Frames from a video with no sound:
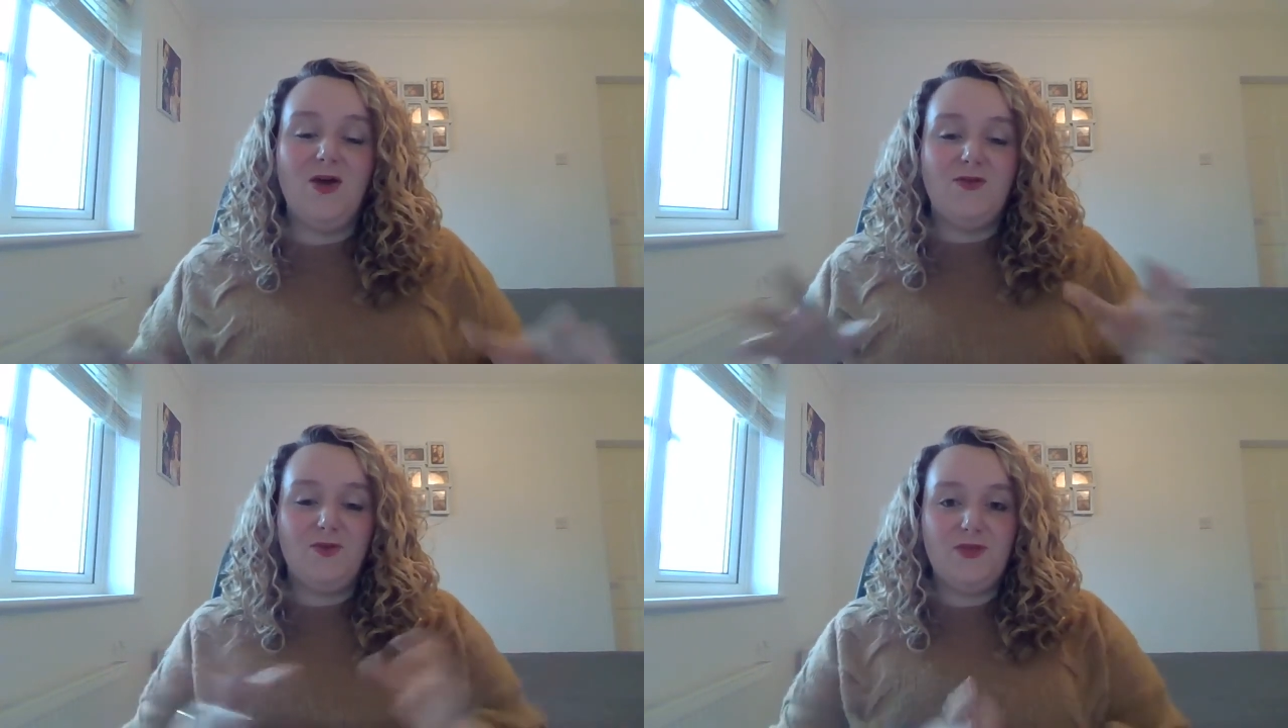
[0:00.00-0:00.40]

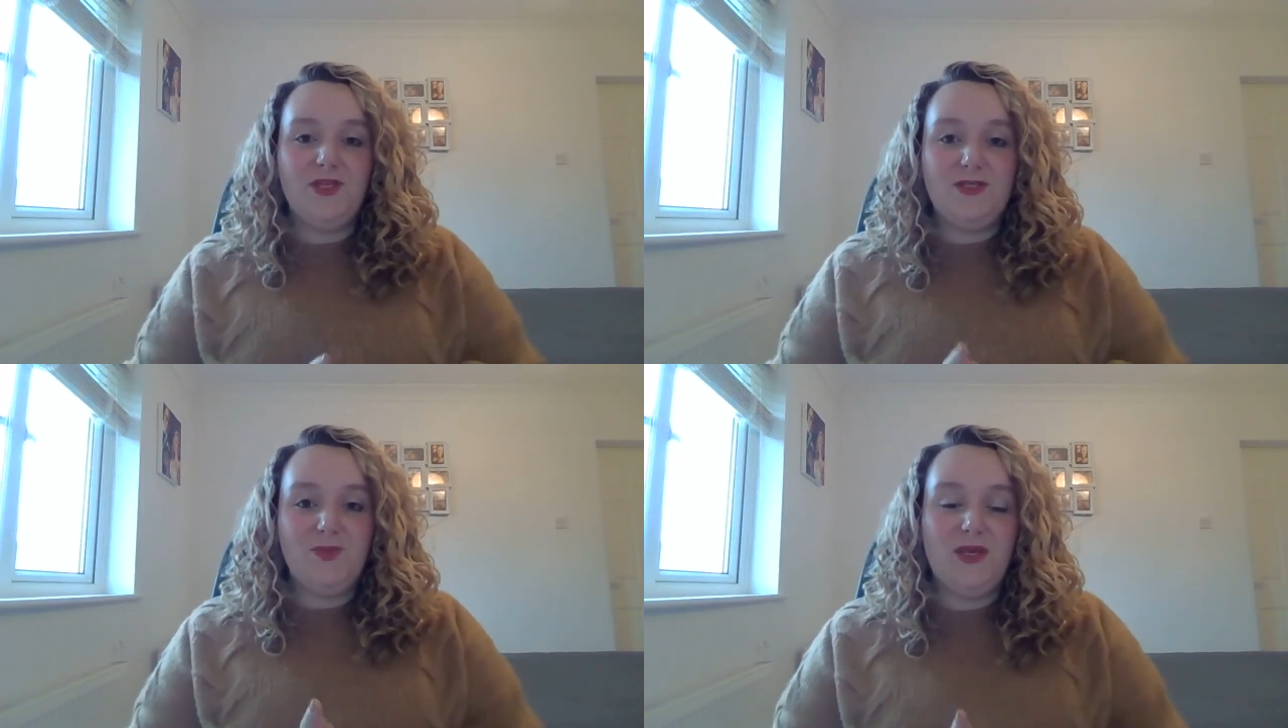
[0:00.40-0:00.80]
for
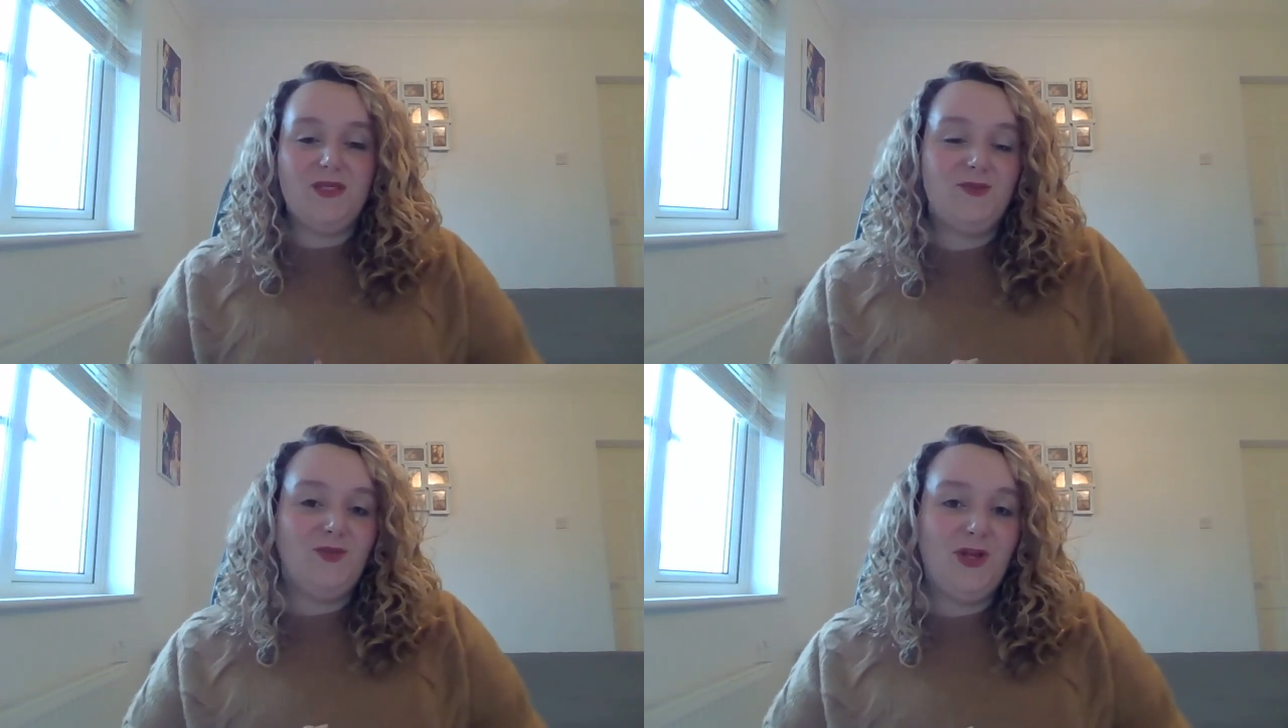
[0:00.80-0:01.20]
this
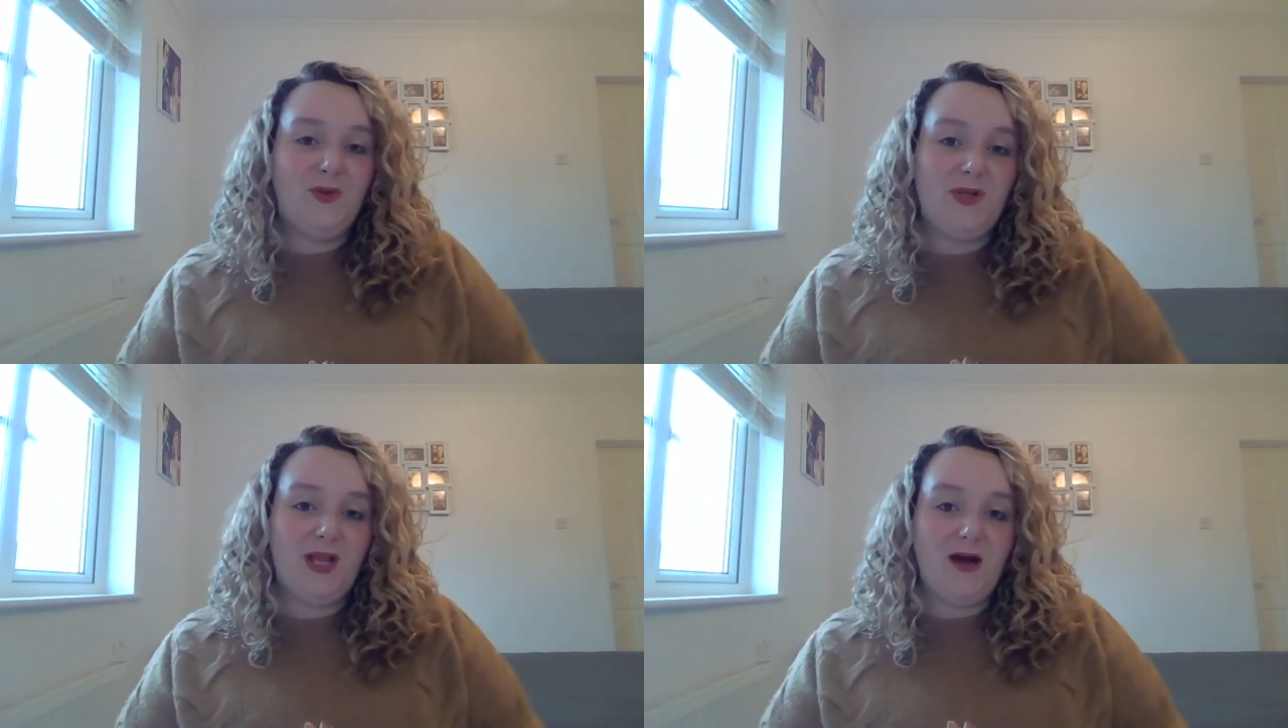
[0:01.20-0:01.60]
week's
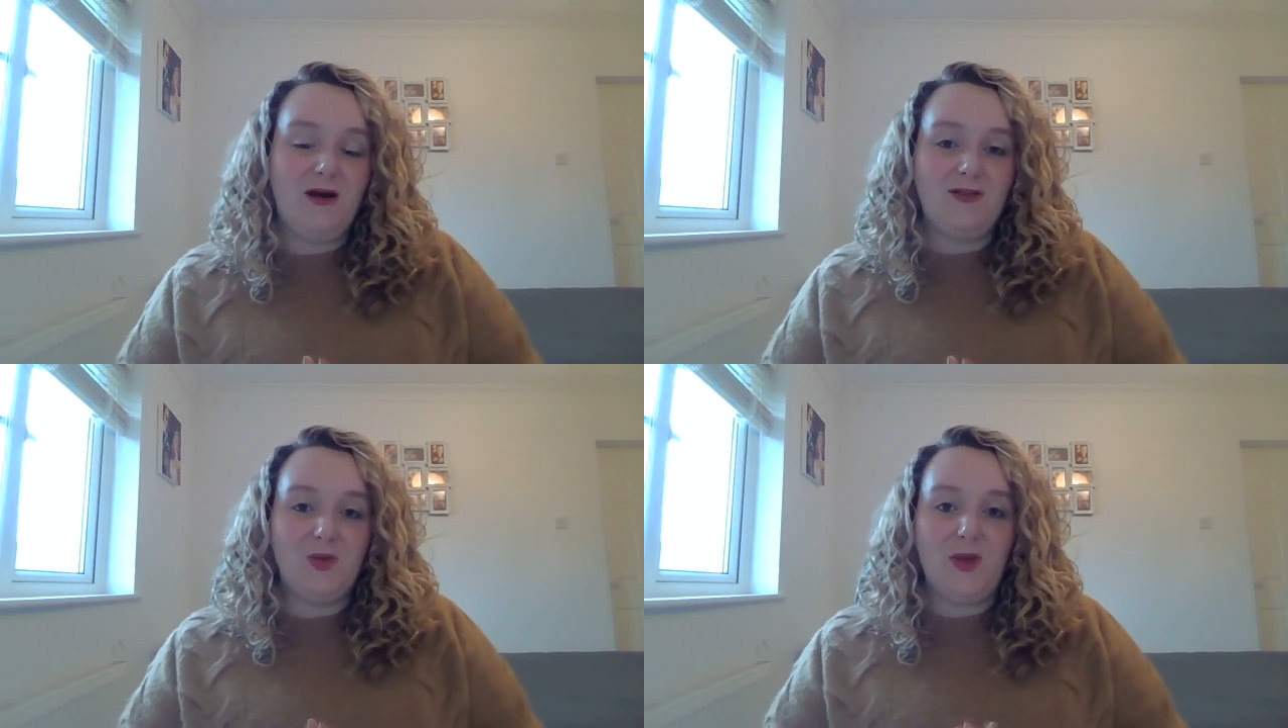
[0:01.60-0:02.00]
frequently
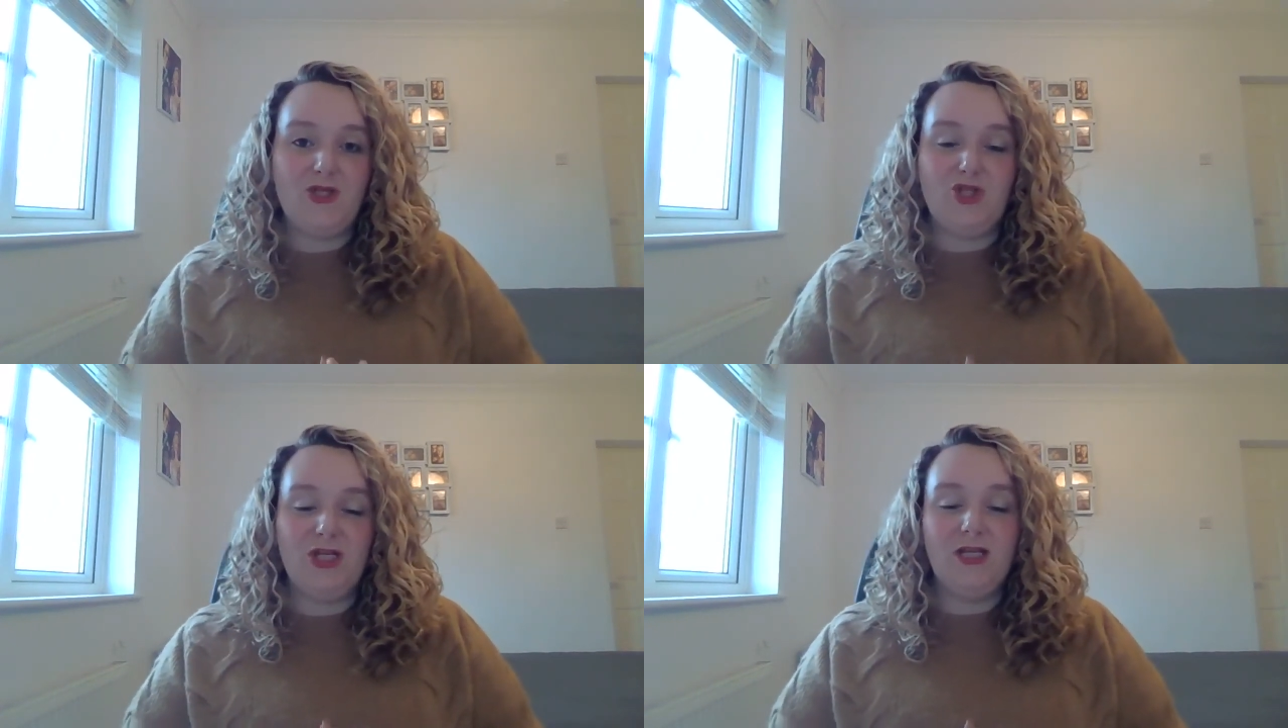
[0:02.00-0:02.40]
asked
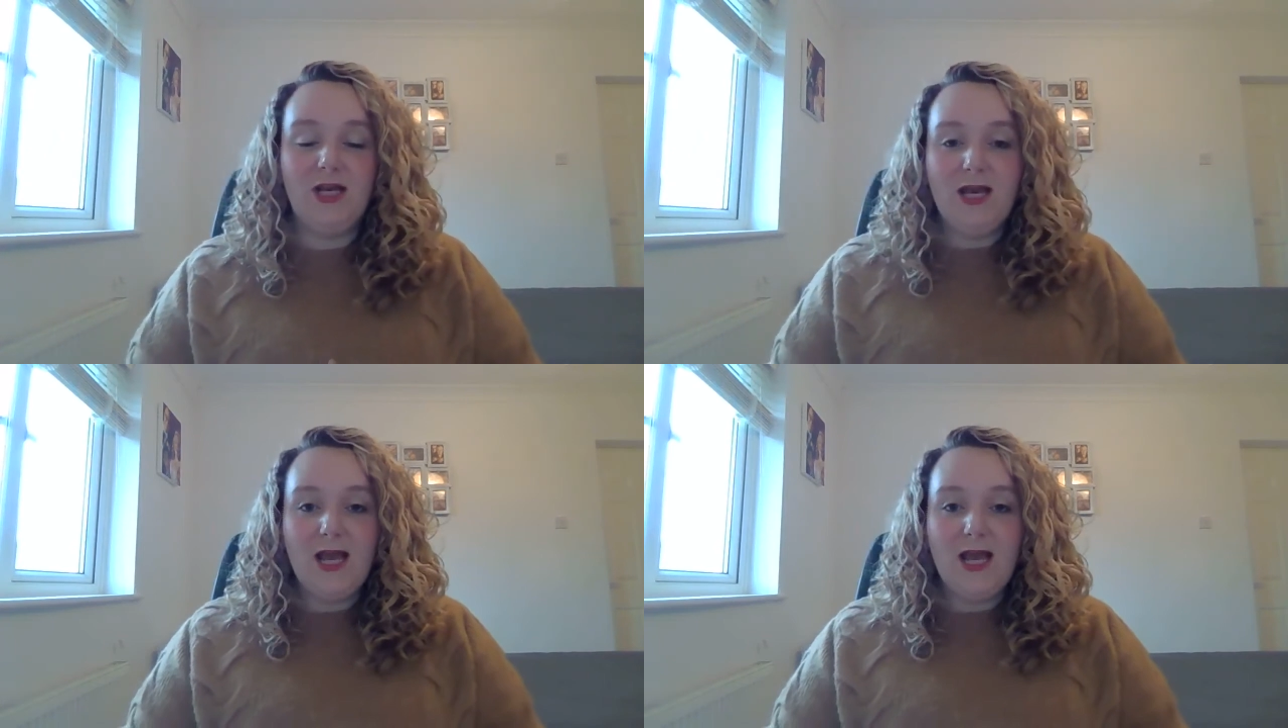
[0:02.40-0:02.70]
question,